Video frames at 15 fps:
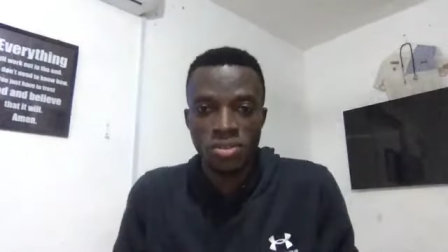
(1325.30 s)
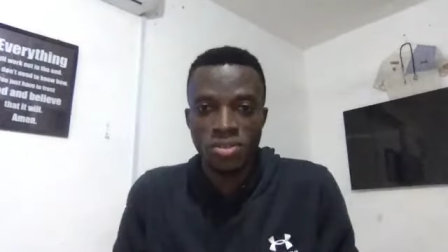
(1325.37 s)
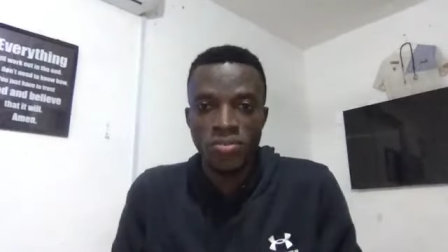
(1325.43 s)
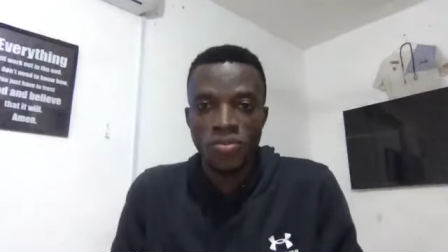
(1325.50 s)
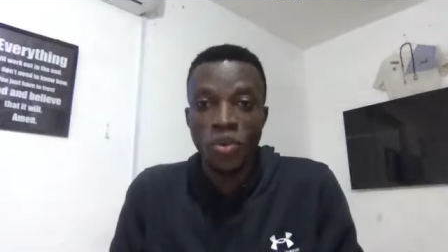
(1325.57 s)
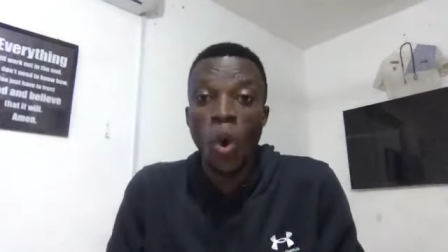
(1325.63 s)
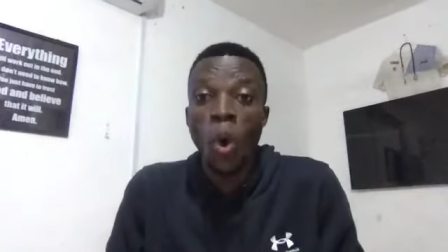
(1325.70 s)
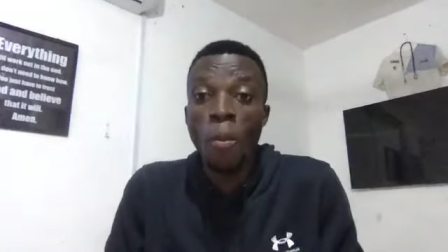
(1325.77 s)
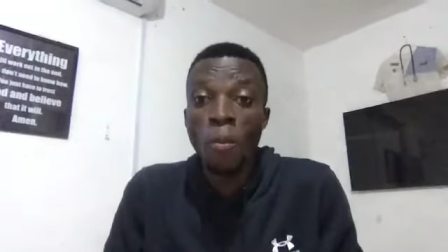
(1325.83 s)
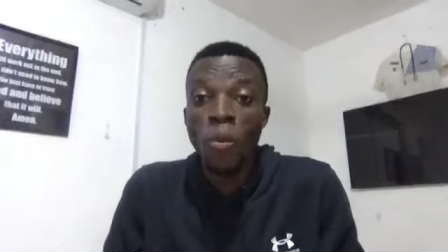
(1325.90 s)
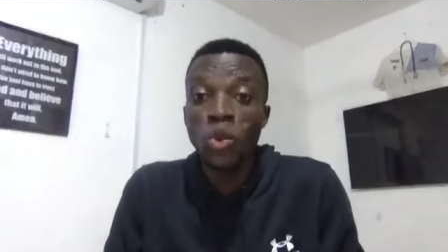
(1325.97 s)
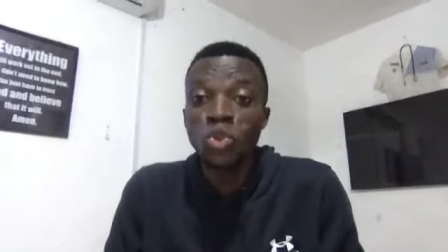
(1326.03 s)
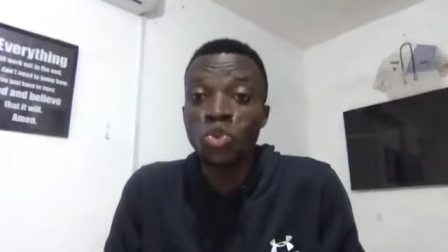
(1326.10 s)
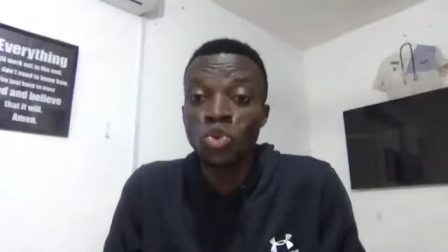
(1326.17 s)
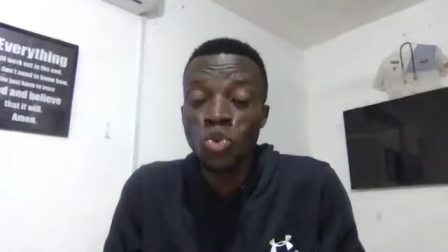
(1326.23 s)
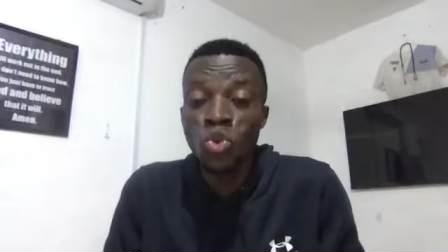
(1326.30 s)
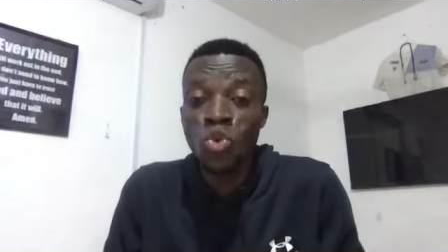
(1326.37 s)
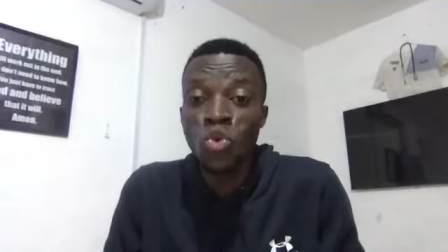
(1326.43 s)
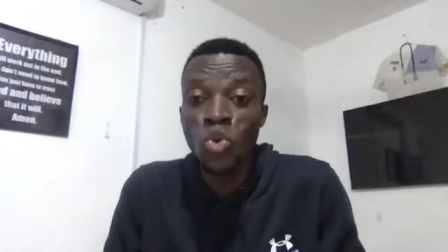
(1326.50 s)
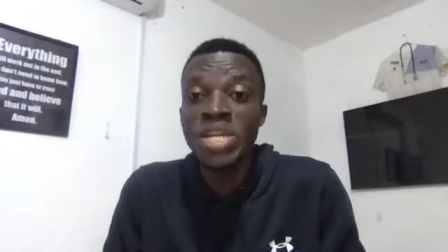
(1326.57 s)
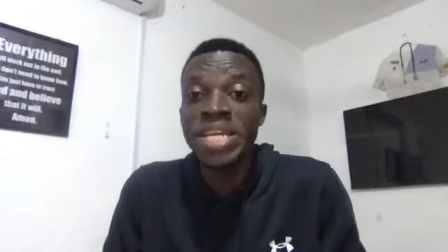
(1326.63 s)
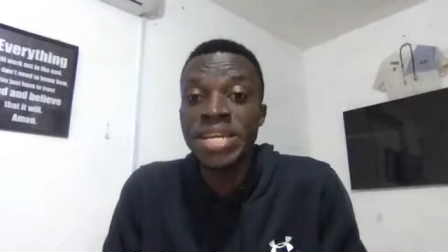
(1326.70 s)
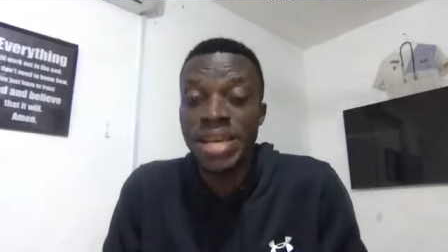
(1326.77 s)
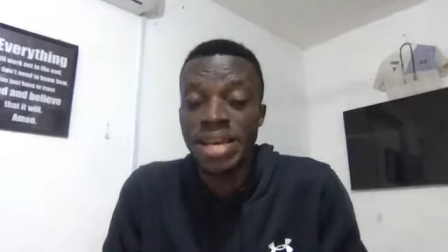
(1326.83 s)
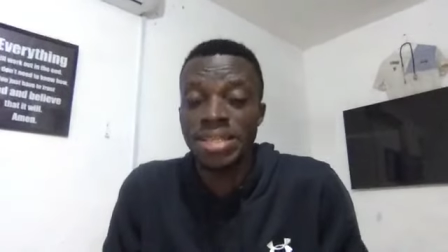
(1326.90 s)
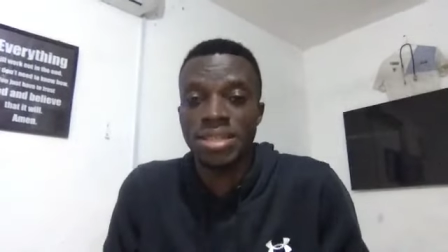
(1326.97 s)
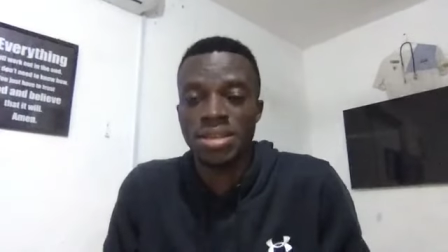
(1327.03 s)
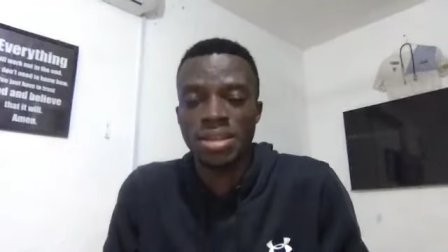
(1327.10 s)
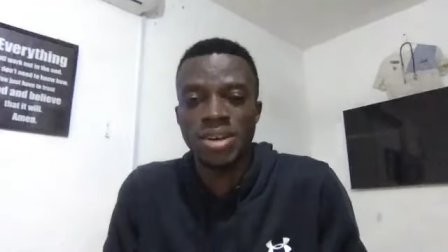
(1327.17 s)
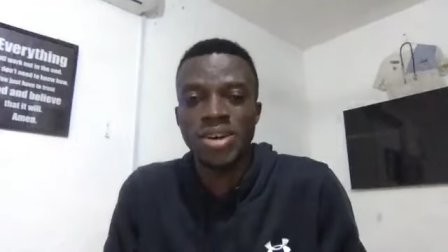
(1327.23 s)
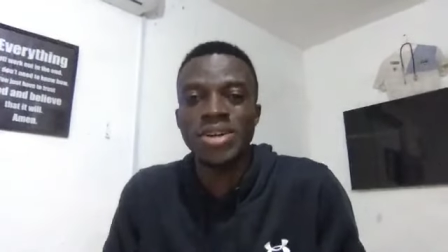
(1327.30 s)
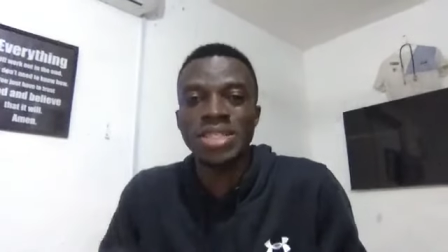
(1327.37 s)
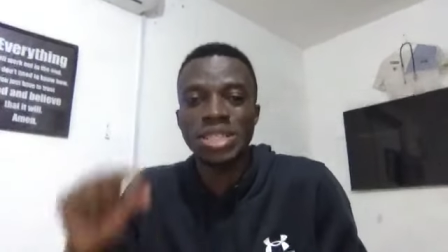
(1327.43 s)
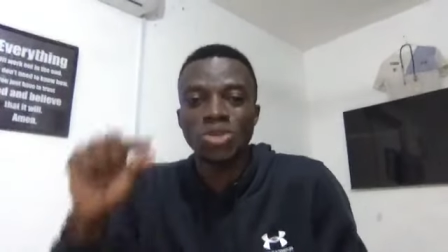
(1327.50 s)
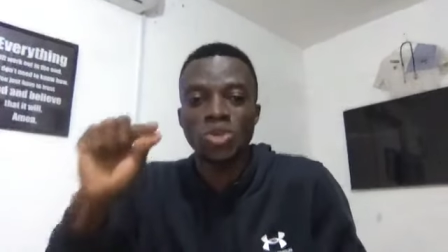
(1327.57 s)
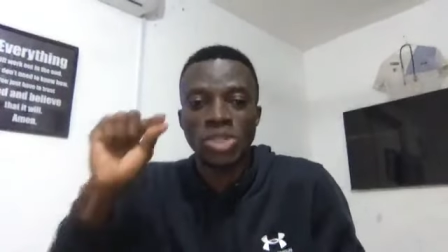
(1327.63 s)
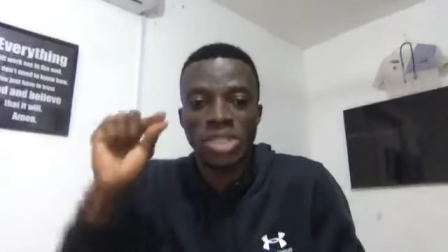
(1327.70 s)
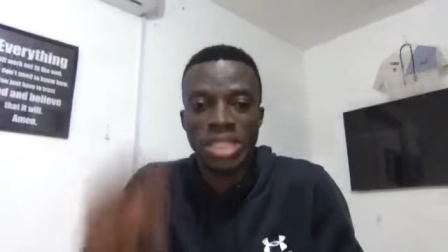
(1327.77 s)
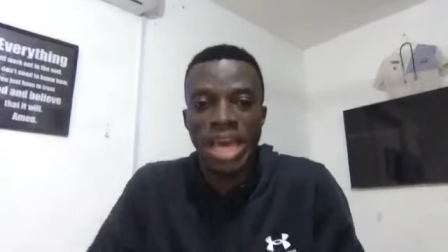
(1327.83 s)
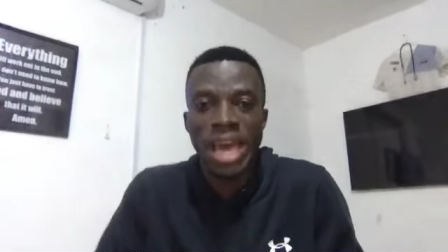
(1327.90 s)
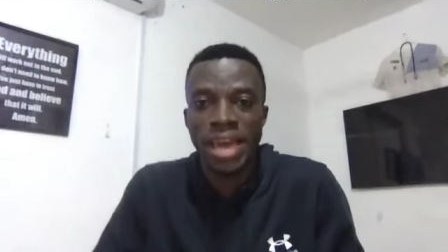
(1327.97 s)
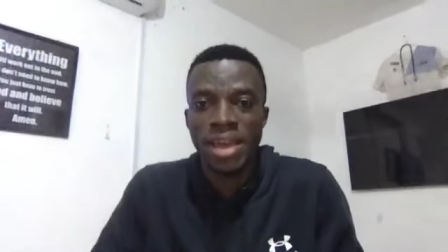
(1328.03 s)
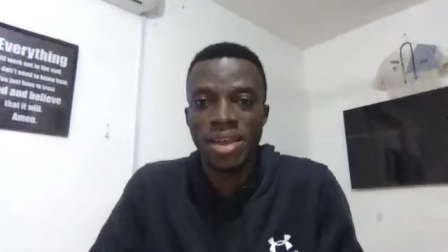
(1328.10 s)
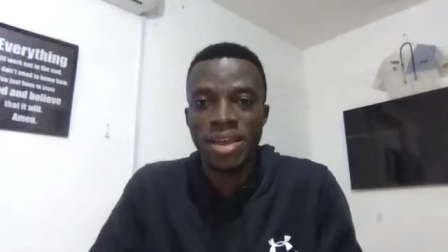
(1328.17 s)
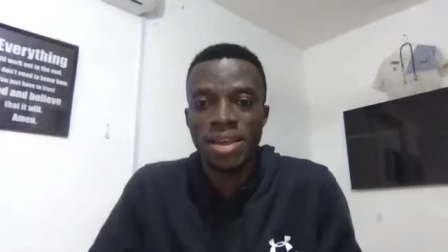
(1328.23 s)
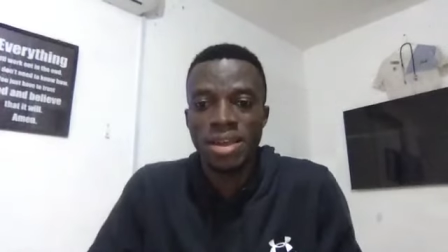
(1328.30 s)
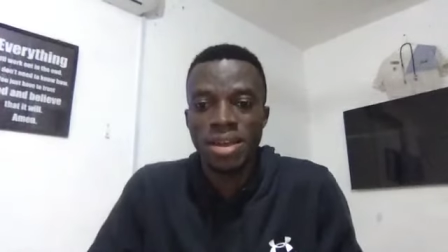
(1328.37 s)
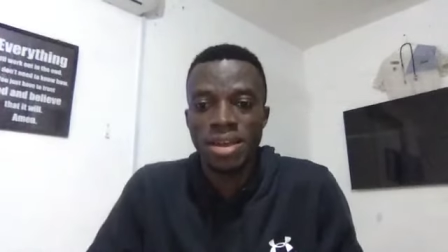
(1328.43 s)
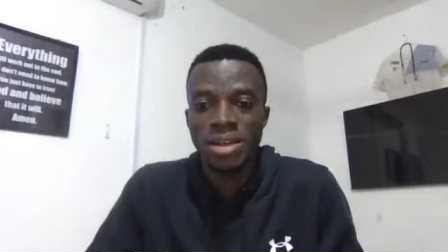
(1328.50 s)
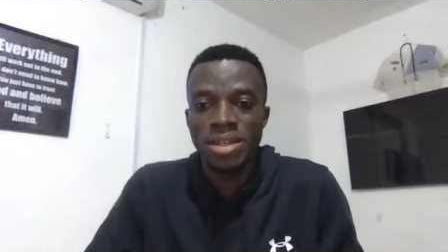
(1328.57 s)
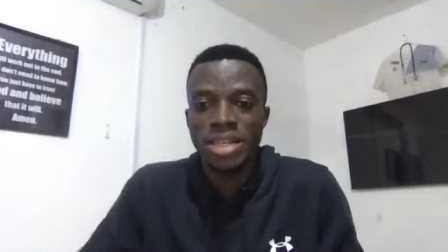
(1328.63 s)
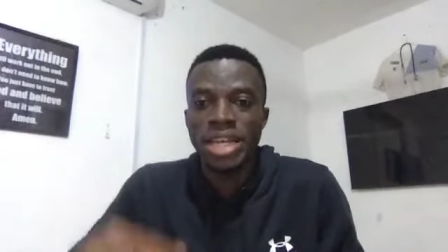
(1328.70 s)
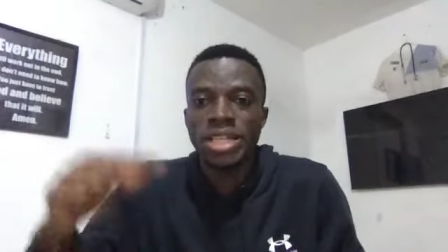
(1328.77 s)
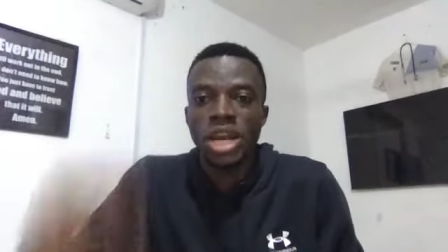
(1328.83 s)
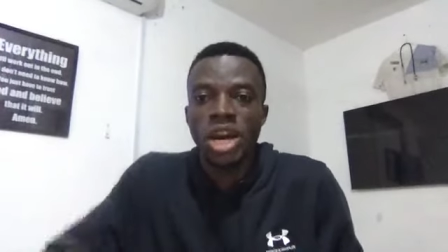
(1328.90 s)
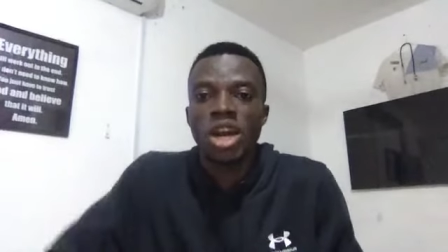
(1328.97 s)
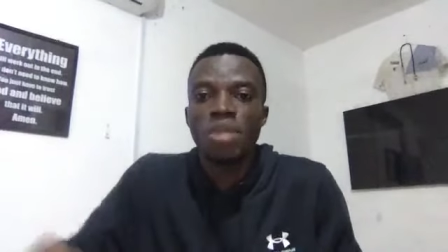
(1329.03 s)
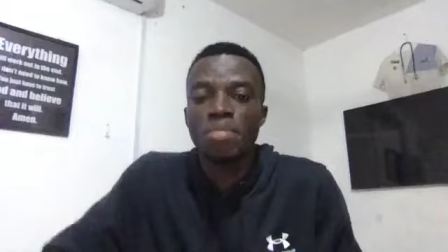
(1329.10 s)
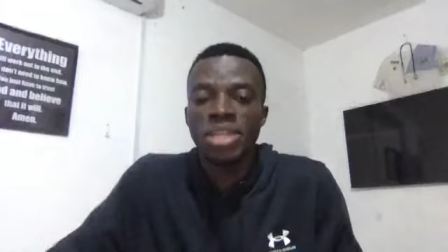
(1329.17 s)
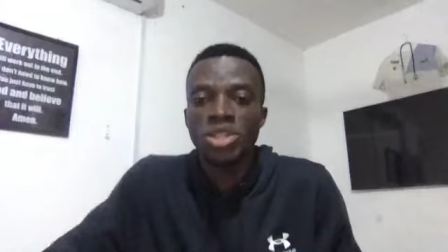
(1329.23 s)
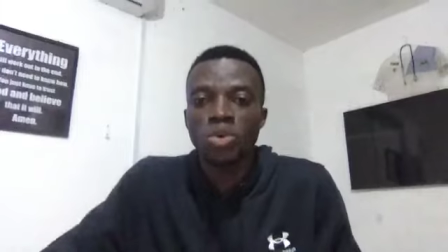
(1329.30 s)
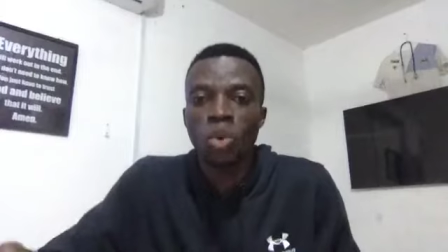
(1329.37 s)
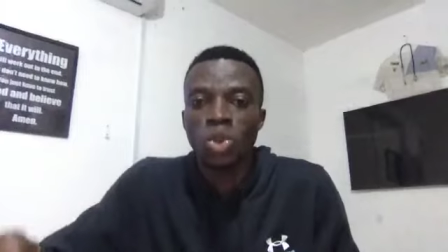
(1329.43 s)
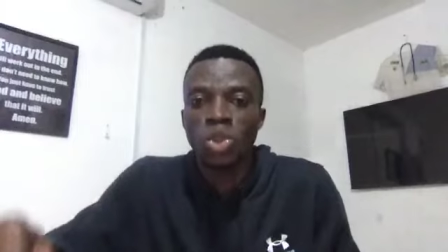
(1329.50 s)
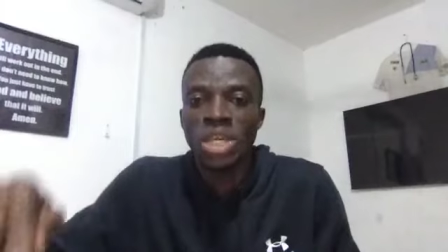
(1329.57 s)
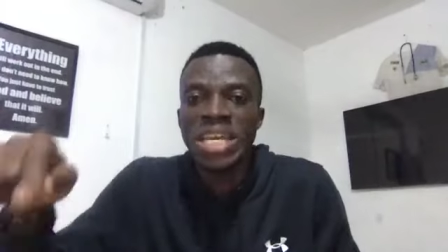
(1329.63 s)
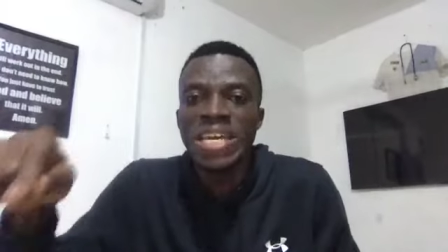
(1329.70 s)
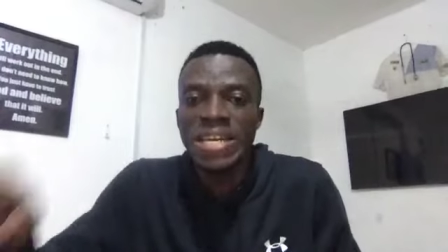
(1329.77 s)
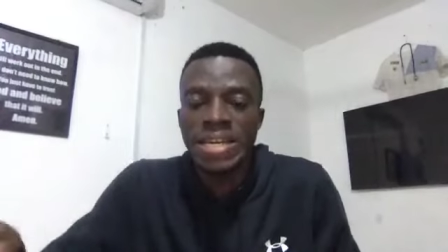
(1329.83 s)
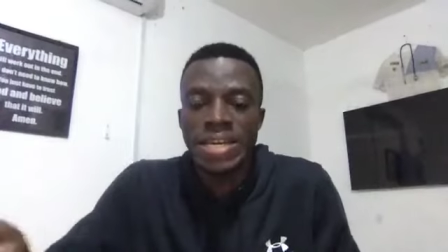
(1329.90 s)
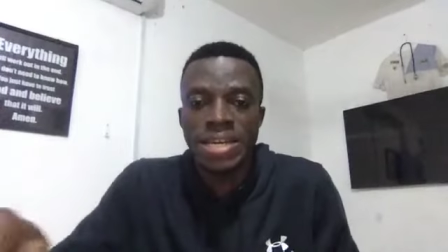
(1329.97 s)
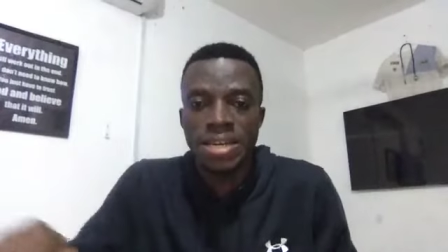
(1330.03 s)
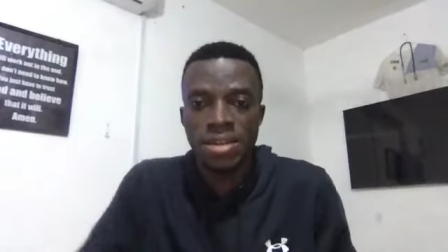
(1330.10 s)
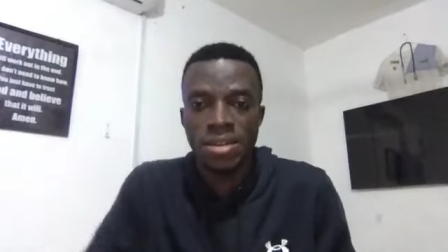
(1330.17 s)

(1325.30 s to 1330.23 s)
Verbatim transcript: for almost two good years until, say, the document was leaked.